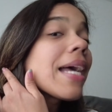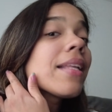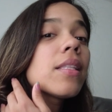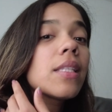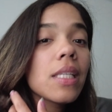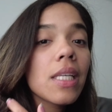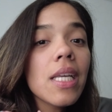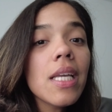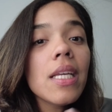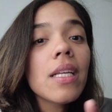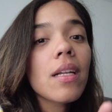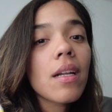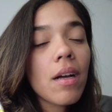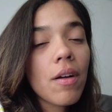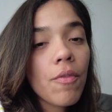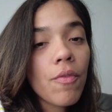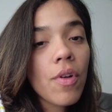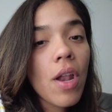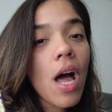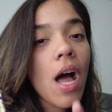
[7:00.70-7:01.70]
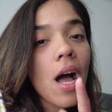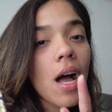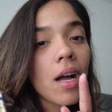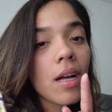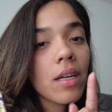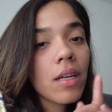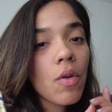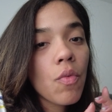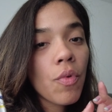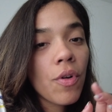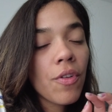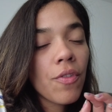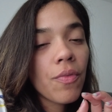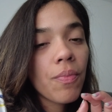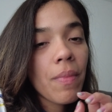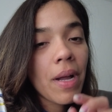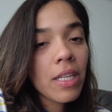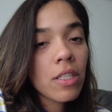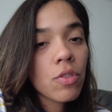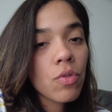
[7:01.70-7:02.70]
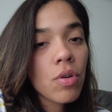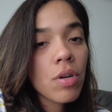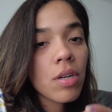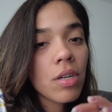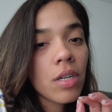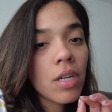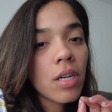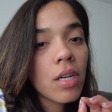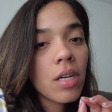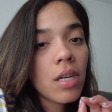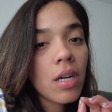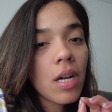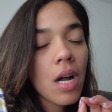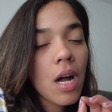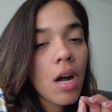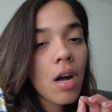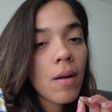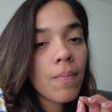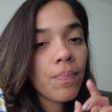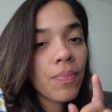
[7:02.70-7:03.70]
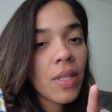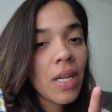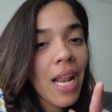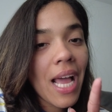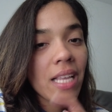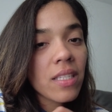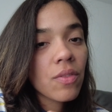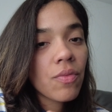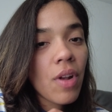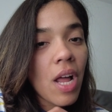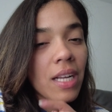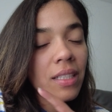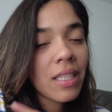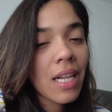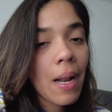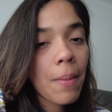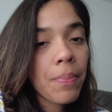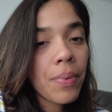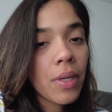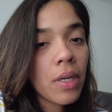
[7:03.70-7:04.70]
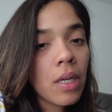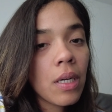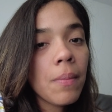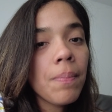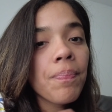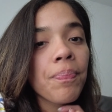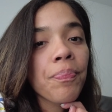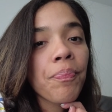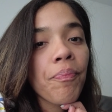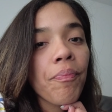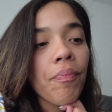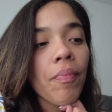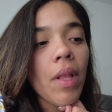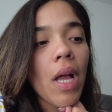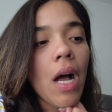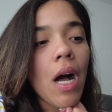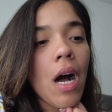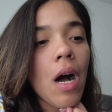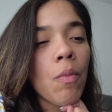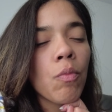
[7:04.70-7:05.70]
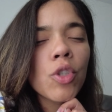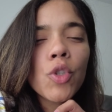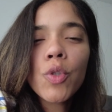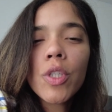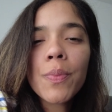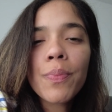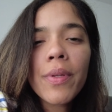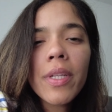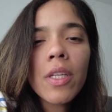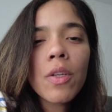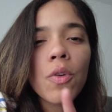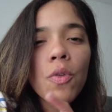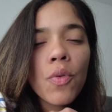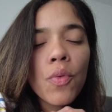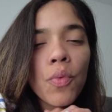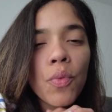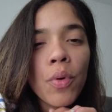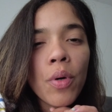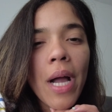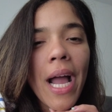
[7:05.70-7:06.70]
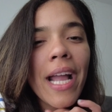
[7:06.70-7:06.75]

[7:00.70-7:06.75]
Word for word: i did vlog with my daughter um, the last vlog that i put up um, which was pretty cool.